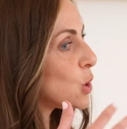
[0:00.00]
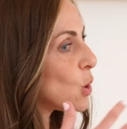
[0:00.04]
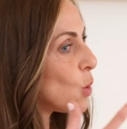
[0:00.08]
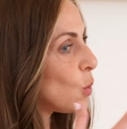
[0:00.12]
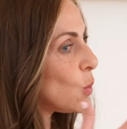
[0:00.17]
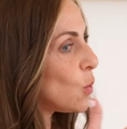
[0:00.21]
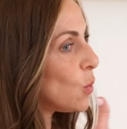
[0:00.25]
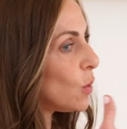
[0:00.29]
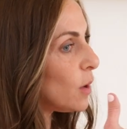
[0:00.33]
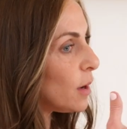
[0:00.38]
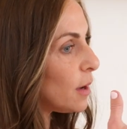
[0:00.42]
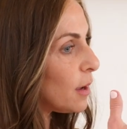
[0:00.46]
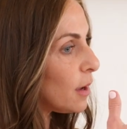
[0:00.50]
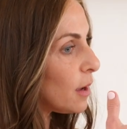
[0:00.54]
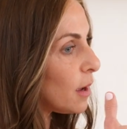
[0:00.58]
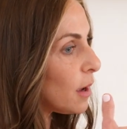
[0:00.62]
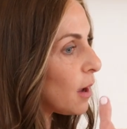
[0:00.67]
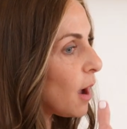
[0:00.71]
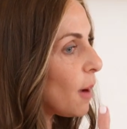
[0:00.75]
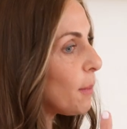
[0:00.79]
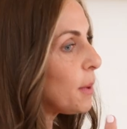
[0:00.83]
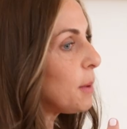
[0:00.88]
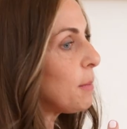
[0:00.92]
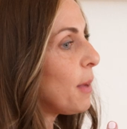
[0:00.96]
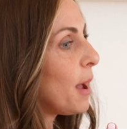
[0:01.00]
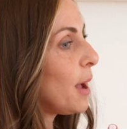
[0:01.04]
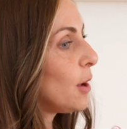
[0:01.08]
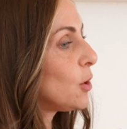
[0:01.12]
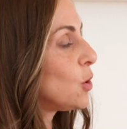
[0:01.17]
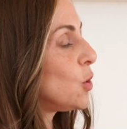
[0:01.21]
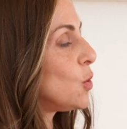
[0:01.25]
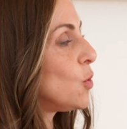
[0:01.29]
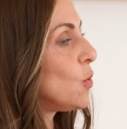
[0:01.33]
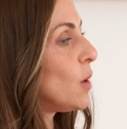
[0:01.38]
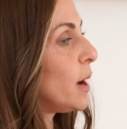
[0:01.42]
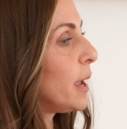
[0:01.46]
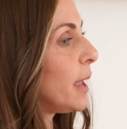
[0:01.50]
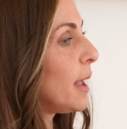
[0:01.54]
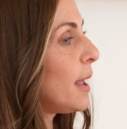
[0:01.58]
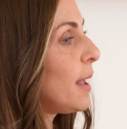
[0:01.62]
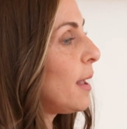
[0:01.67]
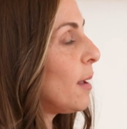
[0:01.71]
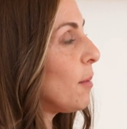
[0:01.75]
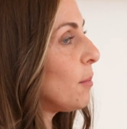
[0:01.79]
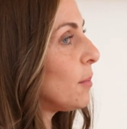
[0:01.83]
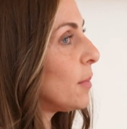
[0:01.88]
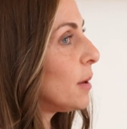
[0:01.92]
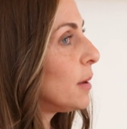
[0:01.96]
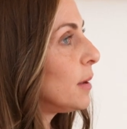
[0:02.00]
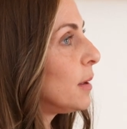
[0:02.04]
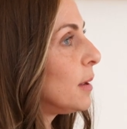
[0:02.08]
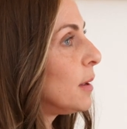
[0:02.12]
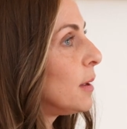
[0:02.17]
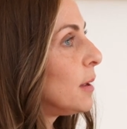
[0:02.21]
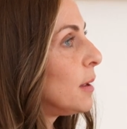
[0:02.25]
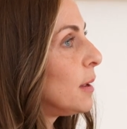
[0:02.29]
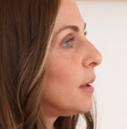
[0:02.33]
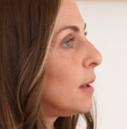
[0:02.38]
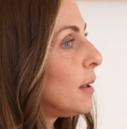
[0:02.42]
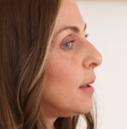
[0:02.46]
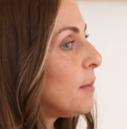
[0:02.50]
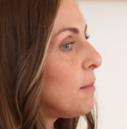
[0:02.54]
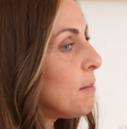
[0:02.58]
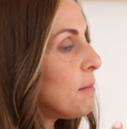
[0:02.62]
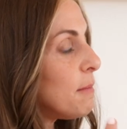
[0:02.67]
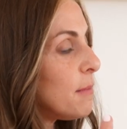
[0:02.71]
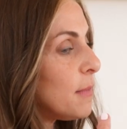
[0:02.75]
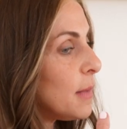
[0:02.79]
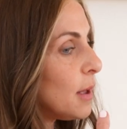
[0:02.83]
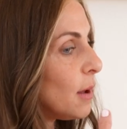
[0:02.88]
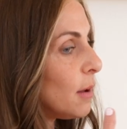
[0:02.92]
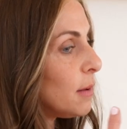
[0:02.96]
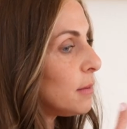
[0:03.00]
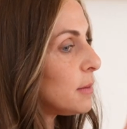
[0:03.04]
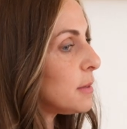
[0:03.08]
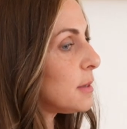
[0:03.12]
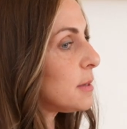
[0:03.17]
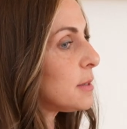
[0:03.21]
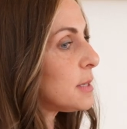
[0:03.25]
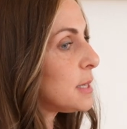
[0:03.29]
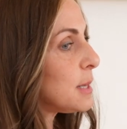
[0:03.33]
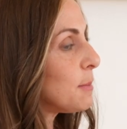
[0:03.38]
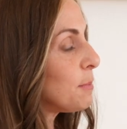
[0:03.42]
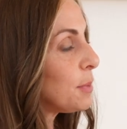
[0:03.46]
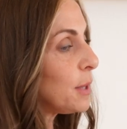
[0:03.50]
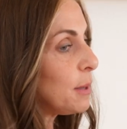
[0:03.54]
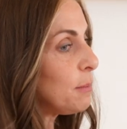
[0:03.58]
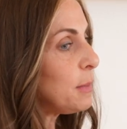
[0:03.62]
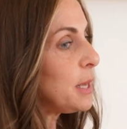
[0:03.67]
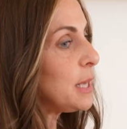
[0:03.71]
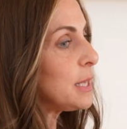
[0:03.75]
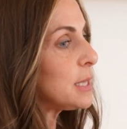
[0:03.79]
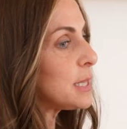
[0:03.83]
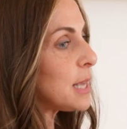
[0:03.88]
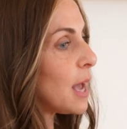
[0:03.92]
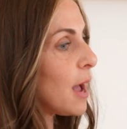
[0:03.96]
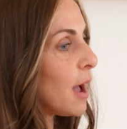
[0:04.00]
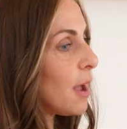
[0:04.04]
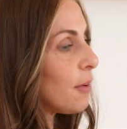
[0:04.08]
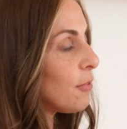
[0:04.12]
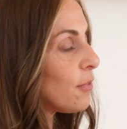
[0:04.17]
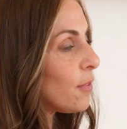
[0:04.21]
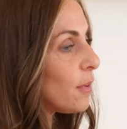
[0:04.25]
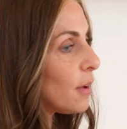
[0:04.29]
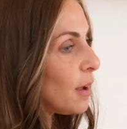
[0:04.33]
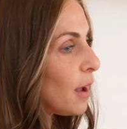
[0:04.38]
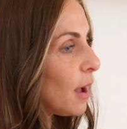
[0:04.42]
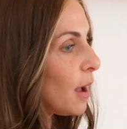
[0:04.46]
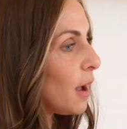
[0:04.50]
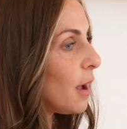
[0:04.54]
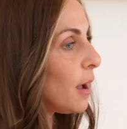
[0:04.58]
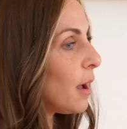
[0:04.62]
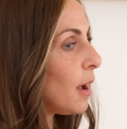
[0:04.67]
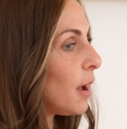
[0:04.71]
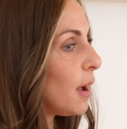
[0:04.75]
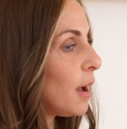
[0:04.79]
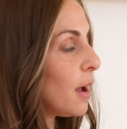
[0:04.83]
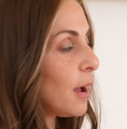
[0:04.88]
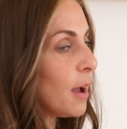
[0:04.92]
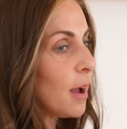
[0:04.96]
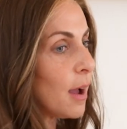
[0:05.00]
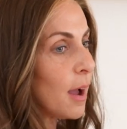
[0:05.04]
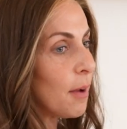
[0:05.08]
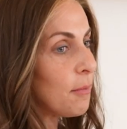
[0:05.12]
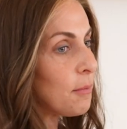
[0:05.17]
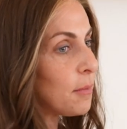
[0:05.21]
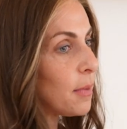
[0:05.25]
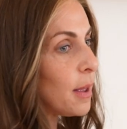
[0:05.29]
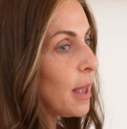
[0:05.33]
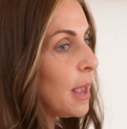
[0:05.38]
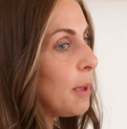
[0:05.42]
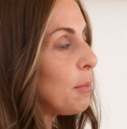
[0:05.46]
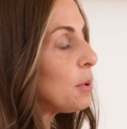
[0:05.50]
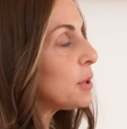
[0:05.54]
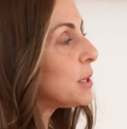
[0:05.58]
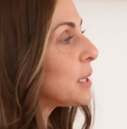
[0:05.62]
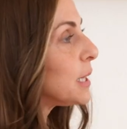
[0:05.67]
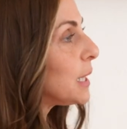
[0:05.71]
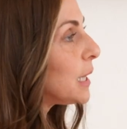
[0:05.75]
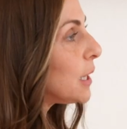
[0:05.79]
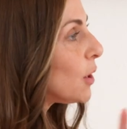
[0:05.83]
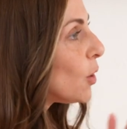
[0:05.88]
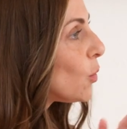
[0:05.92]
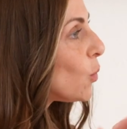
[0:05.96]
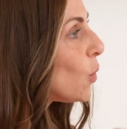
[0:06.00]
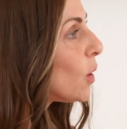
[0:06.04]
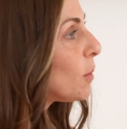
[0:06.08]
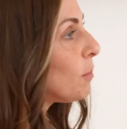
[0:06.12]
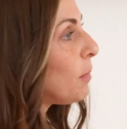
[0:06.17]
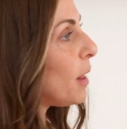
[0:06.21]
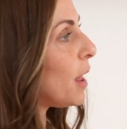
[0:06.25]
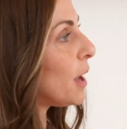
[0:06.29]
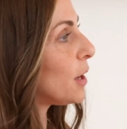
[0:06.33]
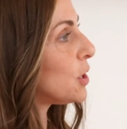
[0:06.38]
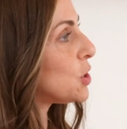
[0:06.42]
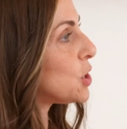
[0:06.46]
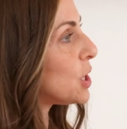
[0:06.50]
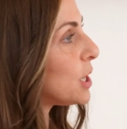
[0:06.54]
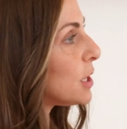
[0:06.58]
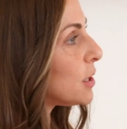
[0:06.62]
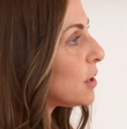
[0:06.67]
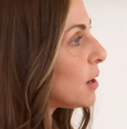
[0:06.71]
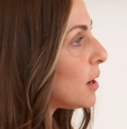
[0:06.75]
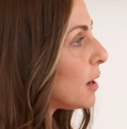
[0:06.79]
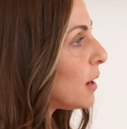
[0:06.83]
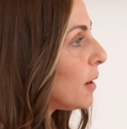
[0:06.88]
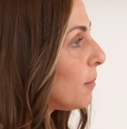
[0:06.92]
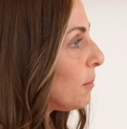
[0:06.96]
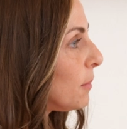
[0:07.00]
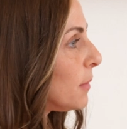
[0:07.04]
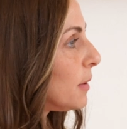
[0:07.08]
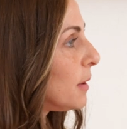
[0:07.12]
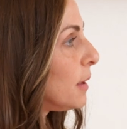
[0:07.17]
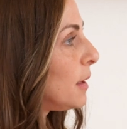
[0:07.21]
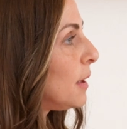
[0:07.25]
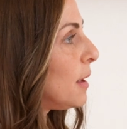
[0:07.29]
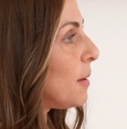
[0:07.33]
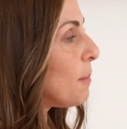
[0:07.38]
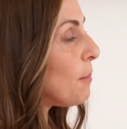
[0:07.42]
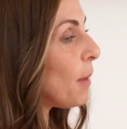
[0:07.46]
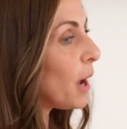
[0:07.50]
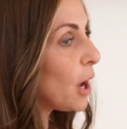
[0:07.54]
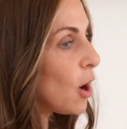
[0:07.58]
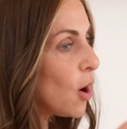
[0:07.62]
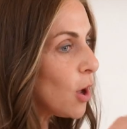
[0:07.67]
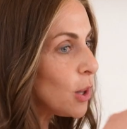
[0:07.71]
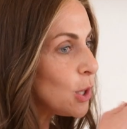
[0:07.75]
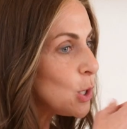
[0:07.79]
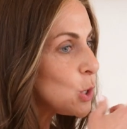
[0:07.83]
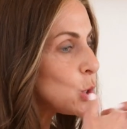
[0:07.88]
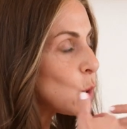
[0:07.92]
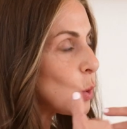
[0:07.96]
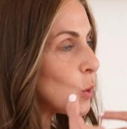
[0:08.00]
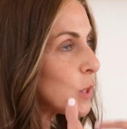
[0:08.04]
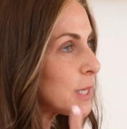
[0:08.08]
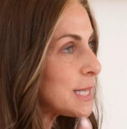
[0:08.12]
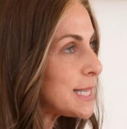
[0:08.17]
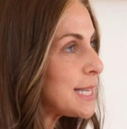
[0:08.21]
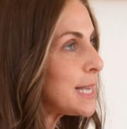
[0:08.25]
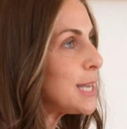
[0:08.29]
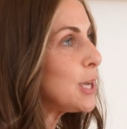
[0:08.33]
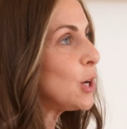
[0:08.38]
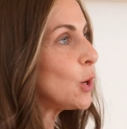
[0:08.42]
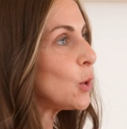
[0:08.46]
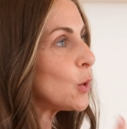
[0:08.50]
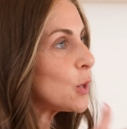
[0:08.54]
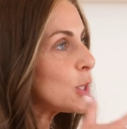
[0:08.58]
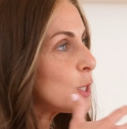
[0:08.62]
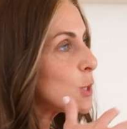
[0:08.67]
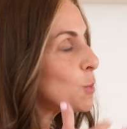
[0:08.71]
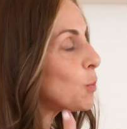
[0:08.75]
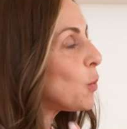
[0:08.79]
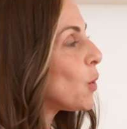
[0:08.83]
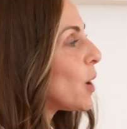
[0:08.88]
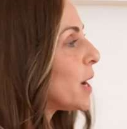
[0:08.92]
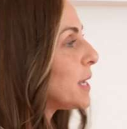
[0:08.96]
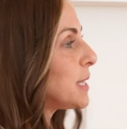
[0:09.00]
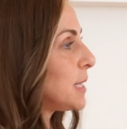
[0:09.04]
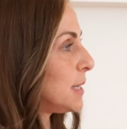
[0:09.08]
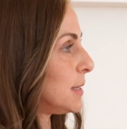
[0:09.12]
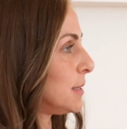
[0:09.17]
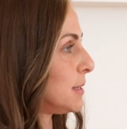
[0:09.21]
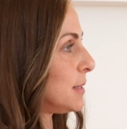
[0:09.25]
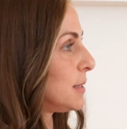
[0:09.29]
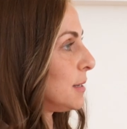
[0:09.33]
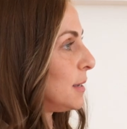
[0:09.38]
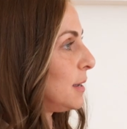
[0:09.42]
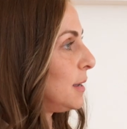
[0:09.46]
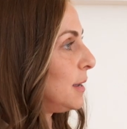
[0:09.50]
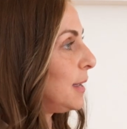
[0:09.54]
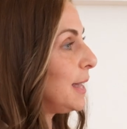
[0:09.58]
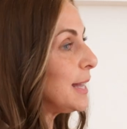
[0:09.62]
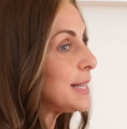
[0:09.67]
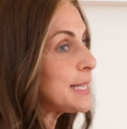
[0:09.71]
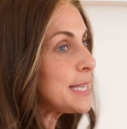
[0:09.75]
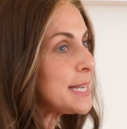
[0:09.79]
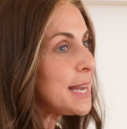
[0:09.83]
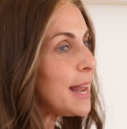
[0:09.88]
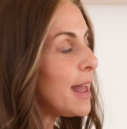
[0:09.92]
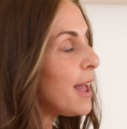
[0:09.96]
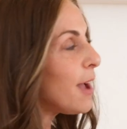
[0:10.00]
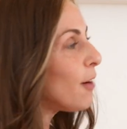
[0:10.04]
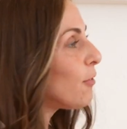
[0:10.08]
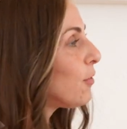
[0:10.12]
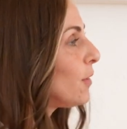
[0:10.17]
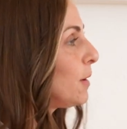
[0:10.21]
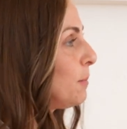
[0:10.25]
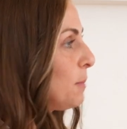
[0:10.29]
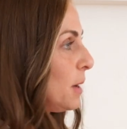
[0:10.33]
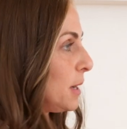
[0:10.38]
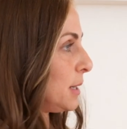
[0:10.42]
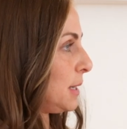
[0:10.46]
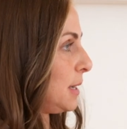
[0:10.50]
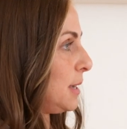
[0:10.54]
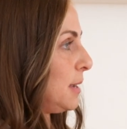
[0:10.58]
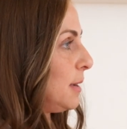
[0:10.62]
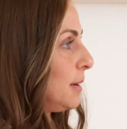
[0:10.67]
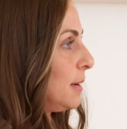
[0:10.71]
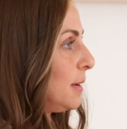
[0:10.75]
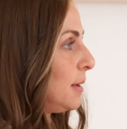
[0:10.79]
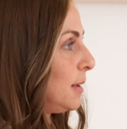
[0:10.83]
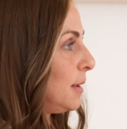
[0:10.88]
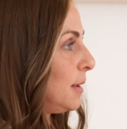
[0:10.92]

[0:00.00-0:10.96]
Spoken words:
so coming back to who I am simply means I'm able to clear one blockage at a time. My godly soul is here. It's present. It's in everybody.